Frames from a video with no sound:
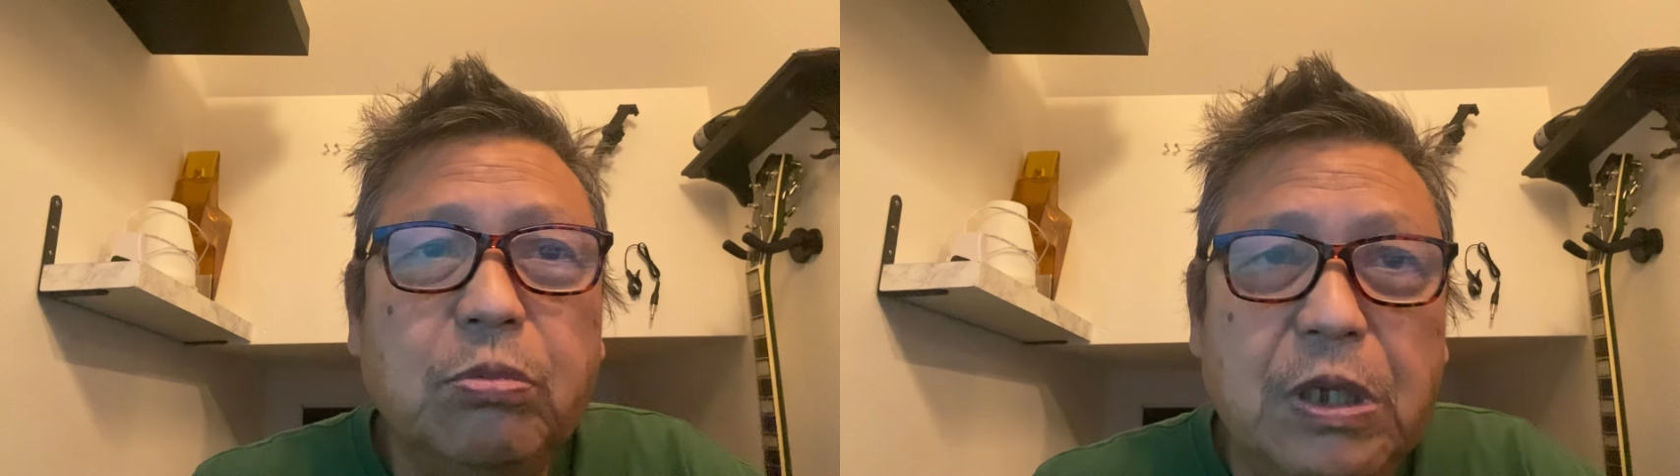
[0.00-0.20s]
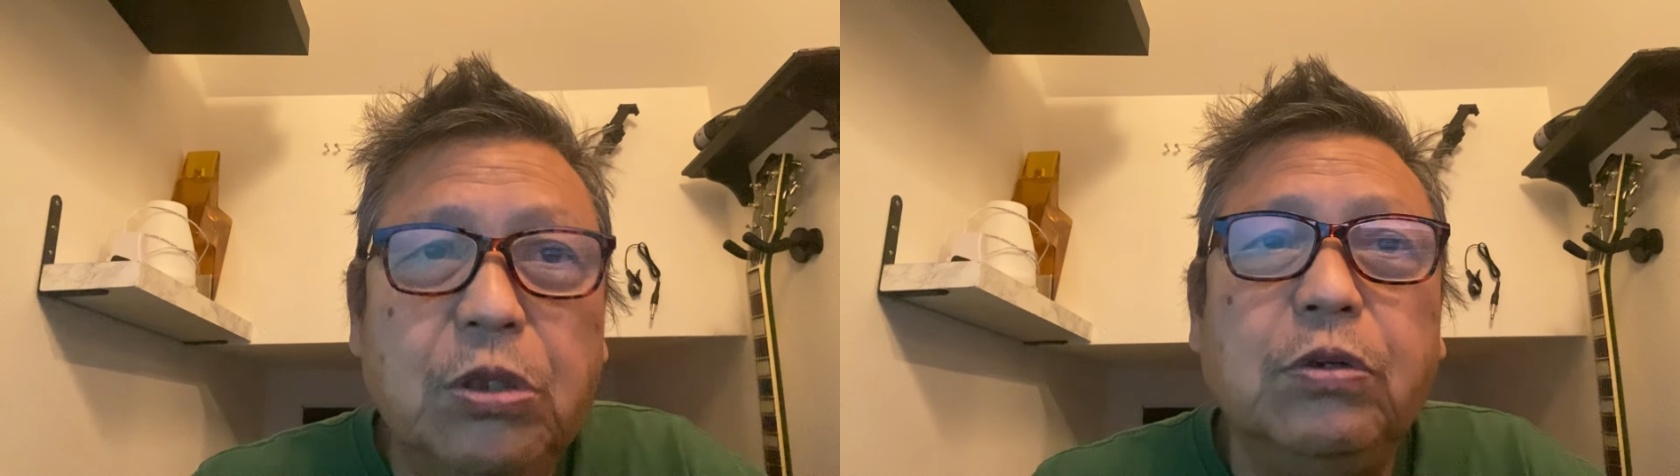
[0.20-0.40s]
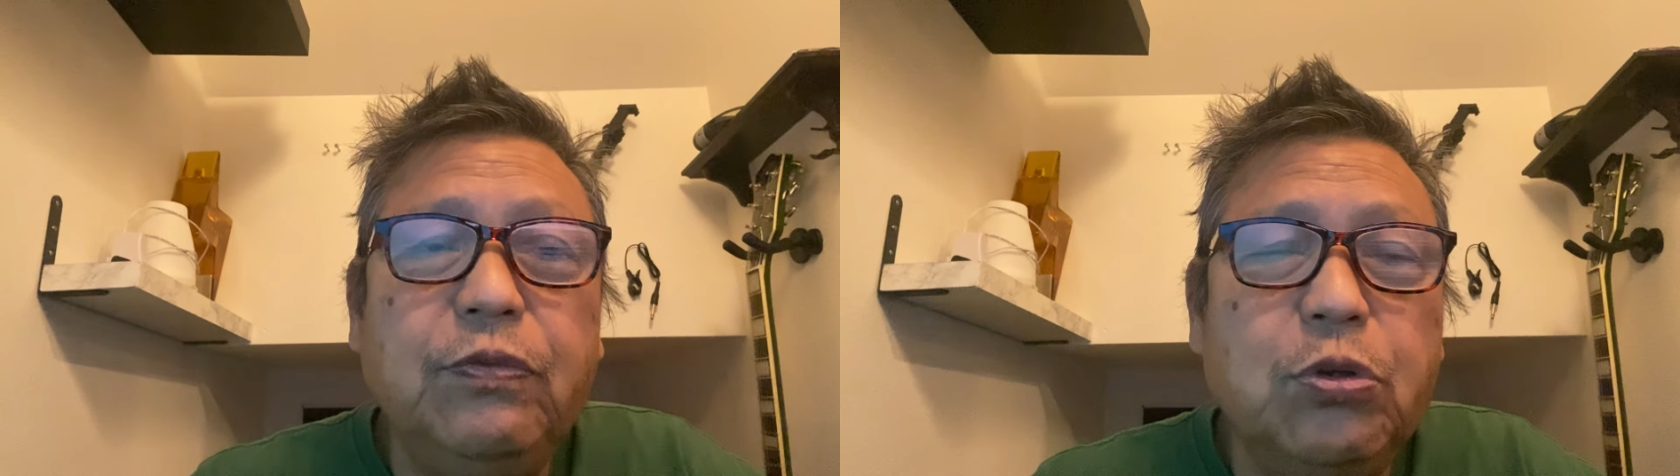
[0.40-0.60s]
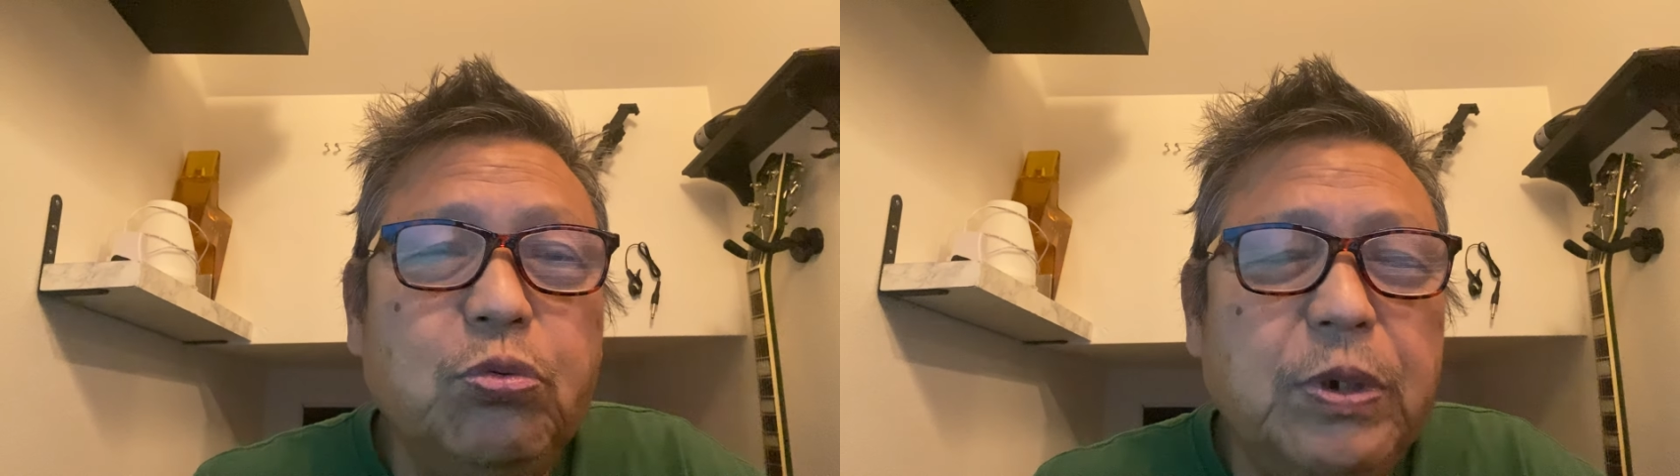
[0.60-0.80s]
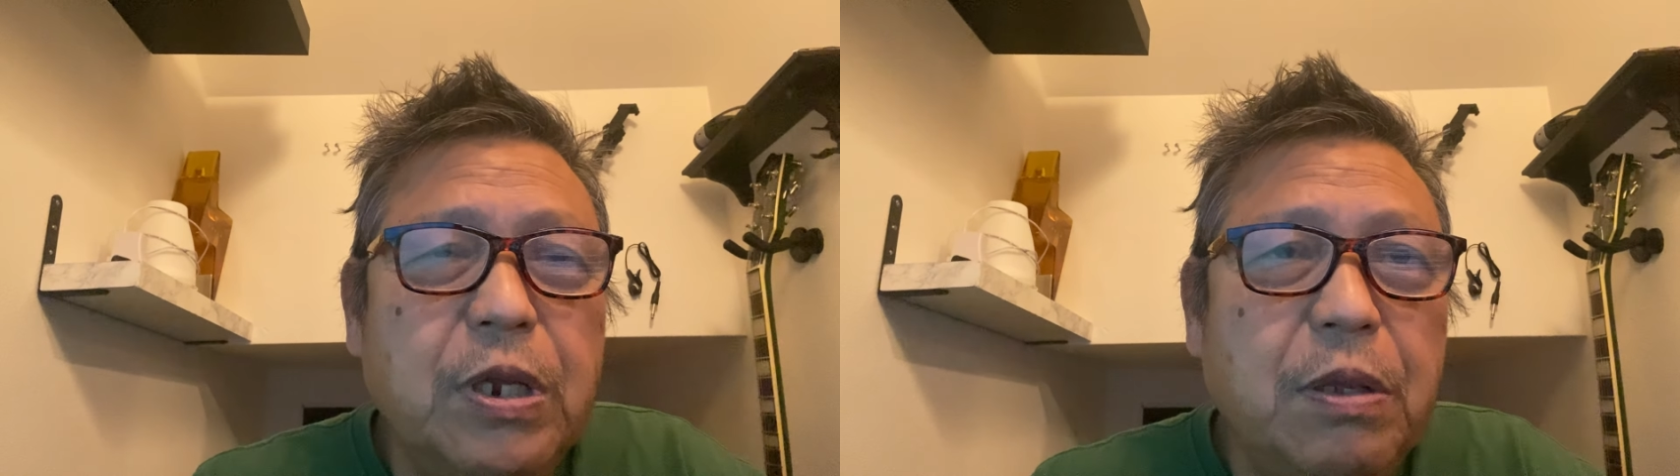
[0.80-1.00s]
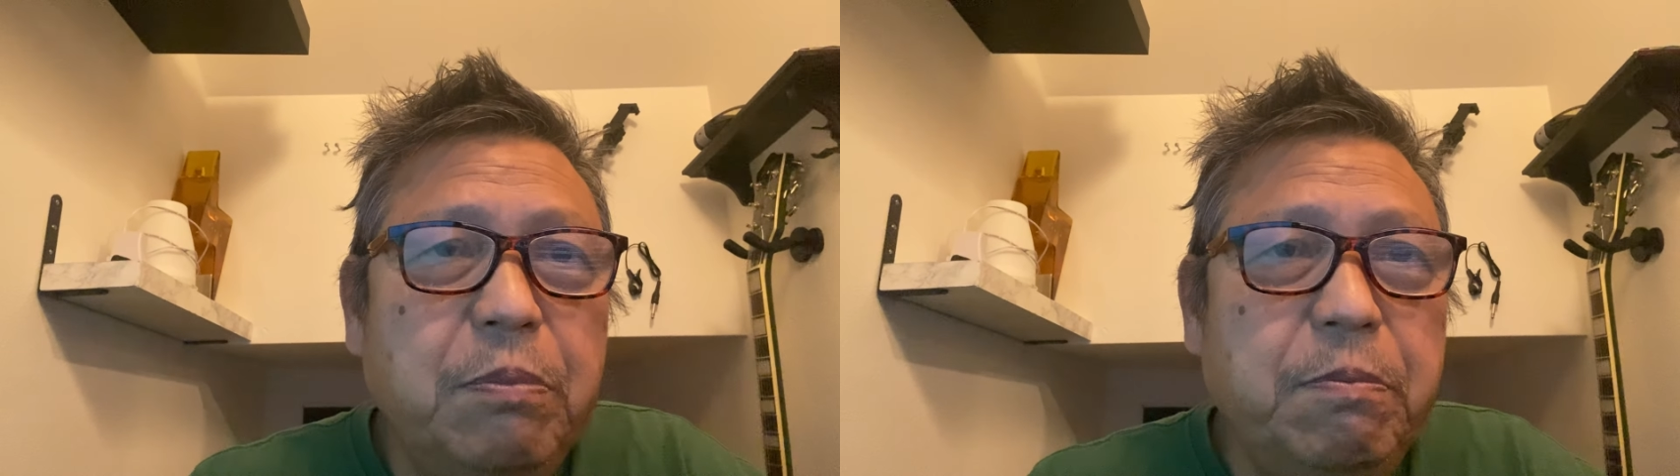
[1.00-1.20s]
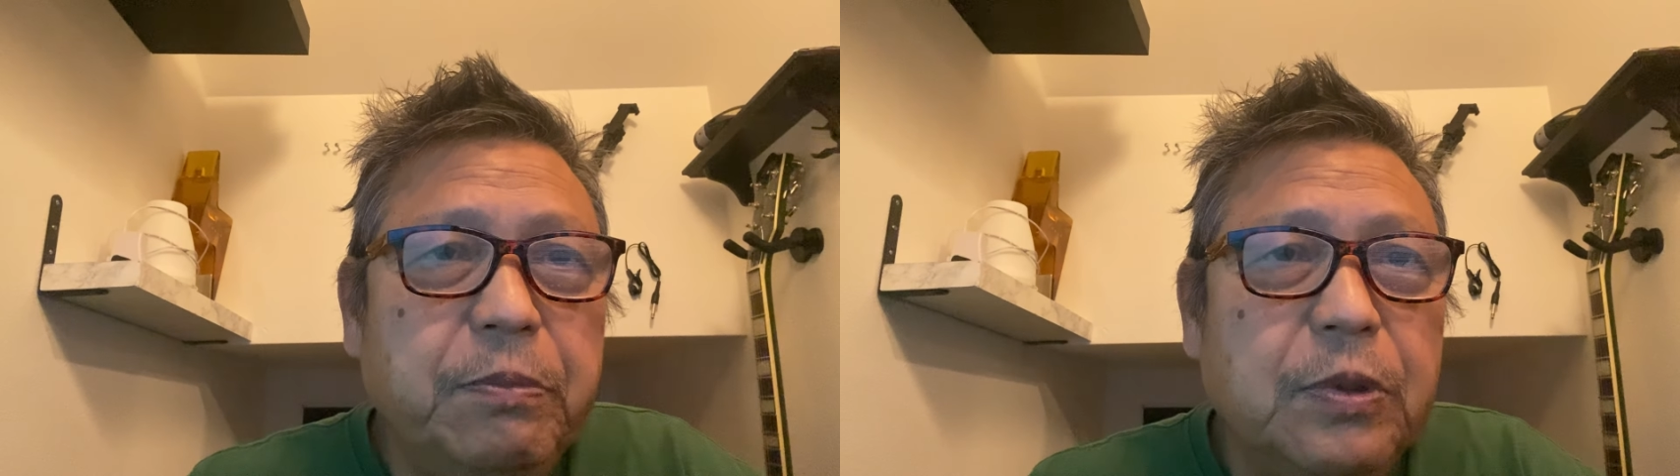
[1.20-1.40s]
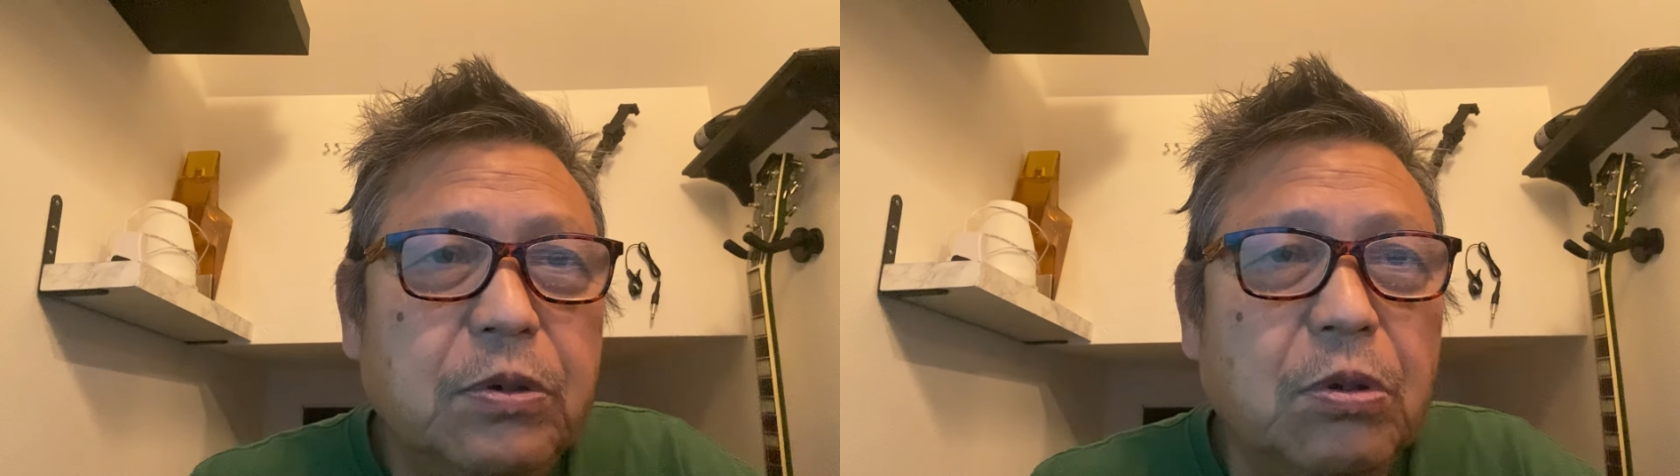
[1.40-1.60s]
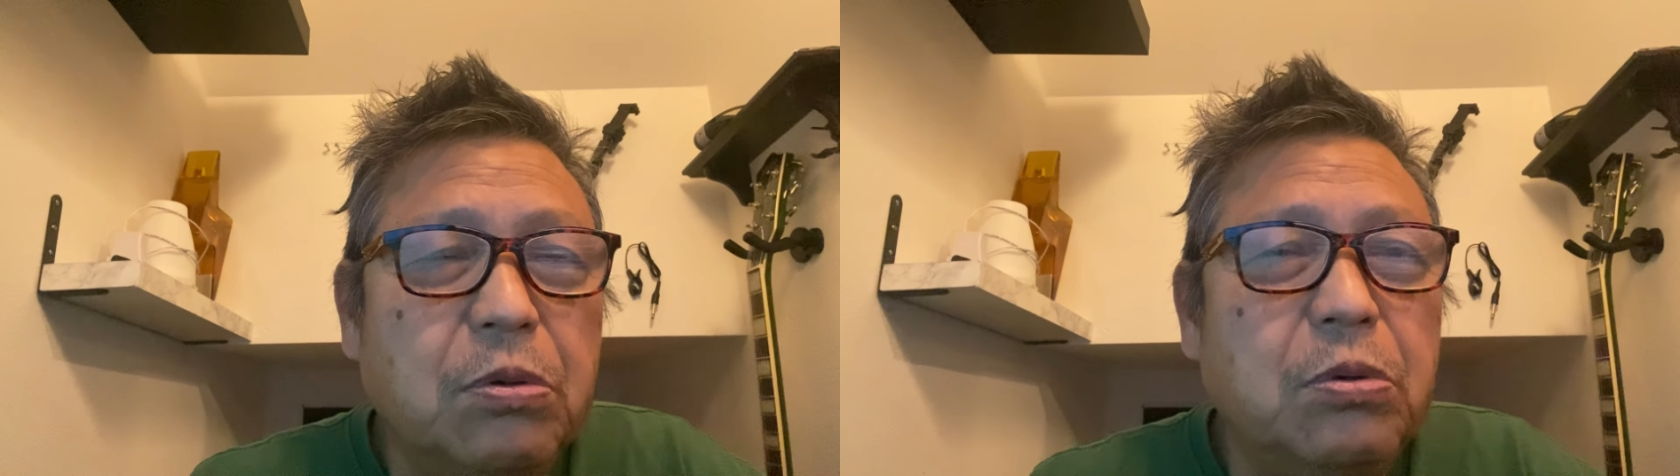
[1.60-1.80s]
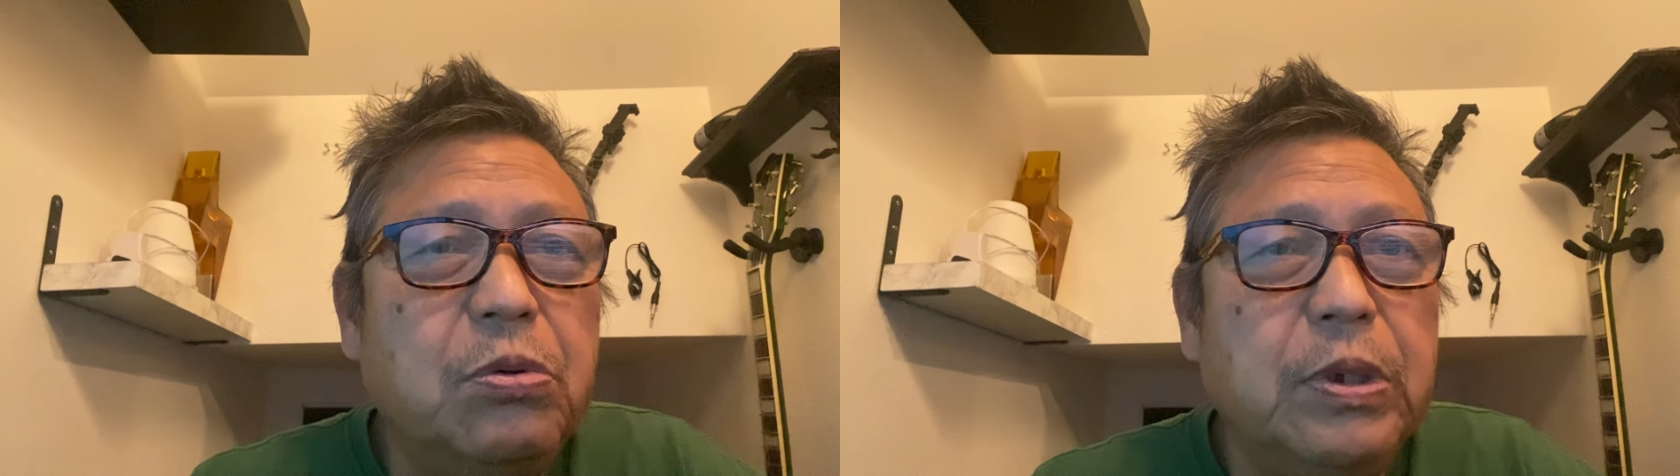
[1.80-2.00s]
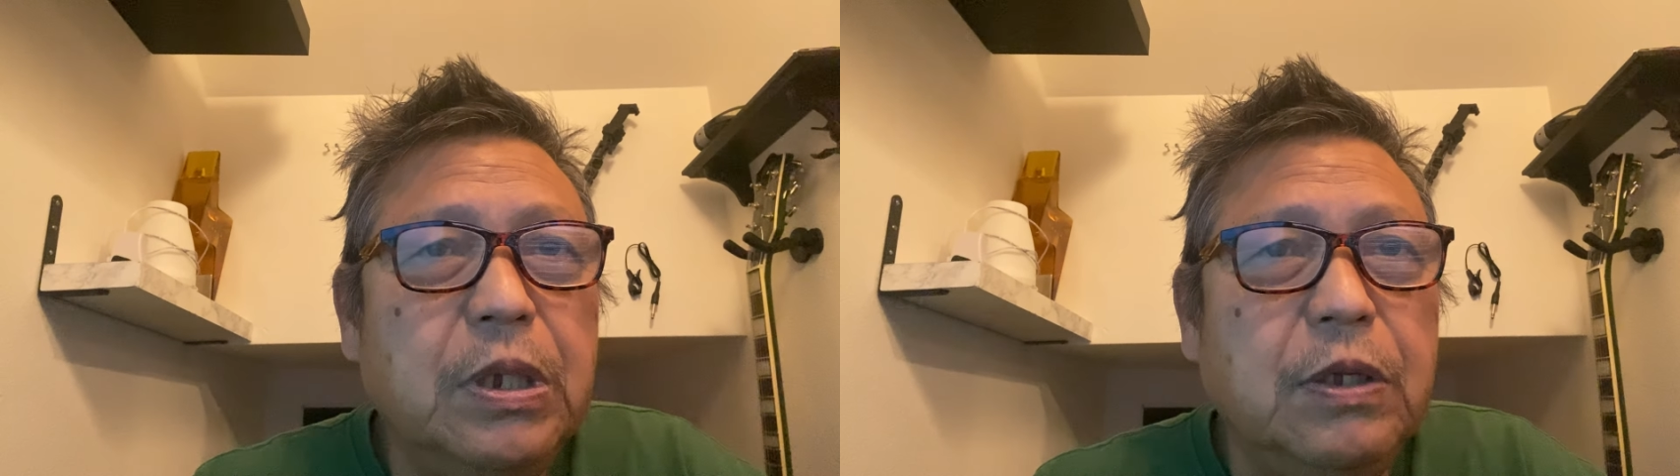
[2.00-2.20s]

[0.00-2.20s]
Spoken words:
interviews with them, so